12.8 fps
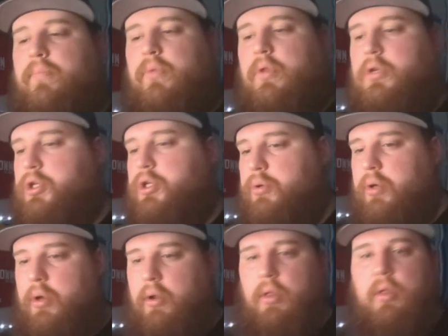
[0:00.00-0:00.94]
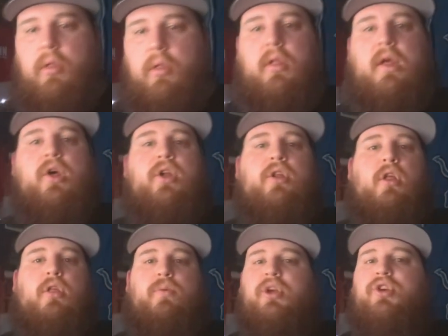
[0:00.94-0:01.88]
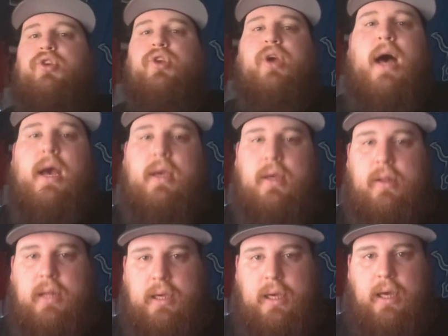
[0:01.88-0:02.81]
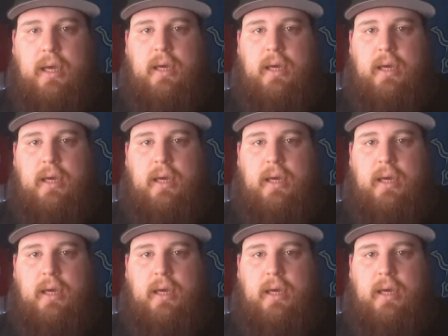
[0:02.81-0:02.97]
the juniors, still in the Swedish Elite Hockey League.